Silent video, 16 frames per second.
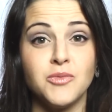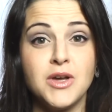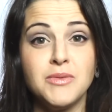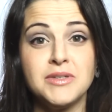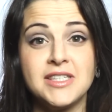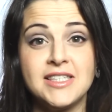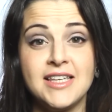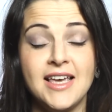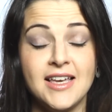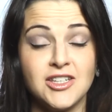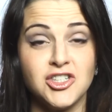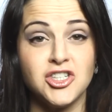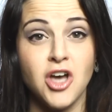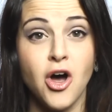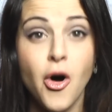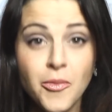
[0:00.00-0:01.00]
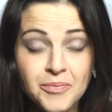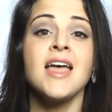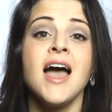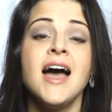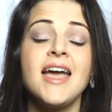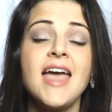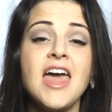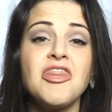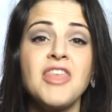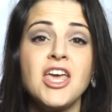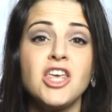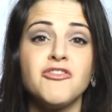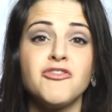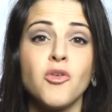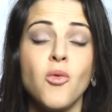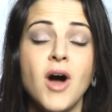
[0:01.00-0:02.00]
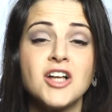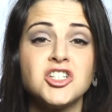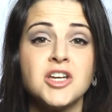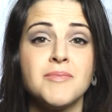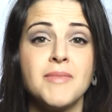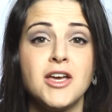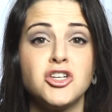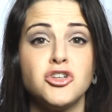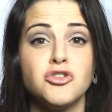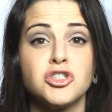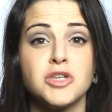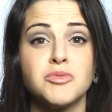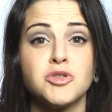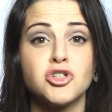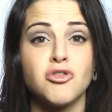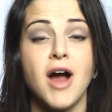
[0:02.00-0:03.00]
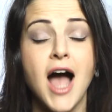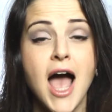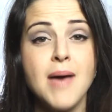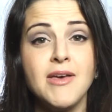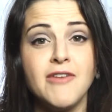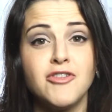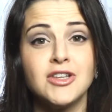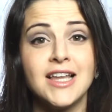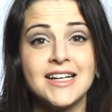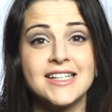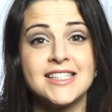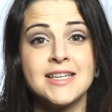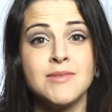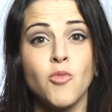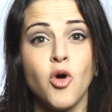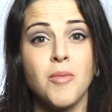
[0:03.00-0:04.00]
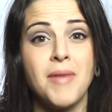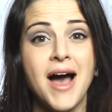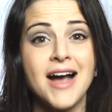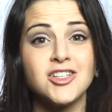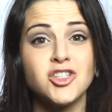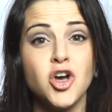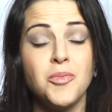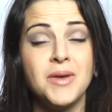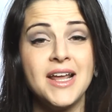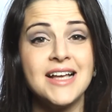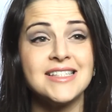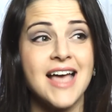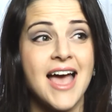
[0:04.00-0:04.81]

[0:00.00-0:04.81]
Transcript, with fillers: We will see. So again, thank you for watching. Make sure you subscribe if you'd like to see more box openings.